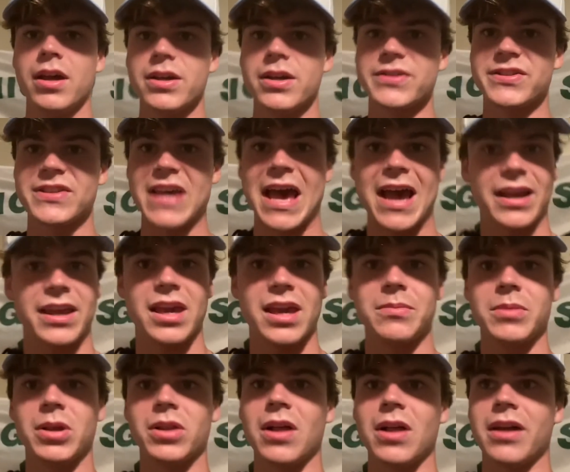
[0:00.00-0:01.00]
Zack gave
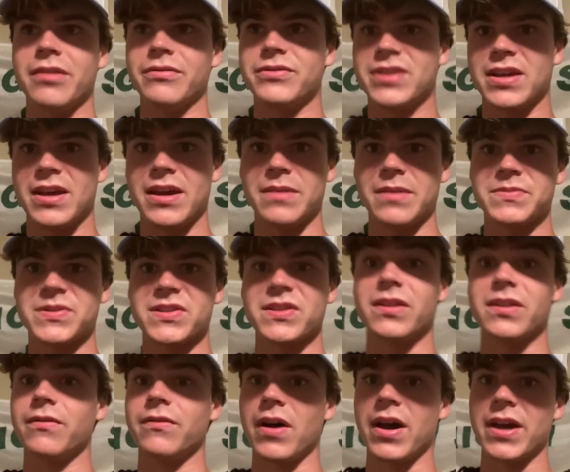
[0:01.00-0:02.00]
me a lot of tips and
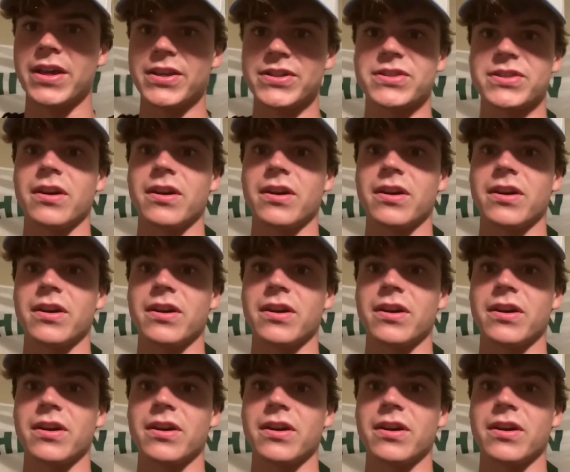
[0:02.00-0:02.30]
advice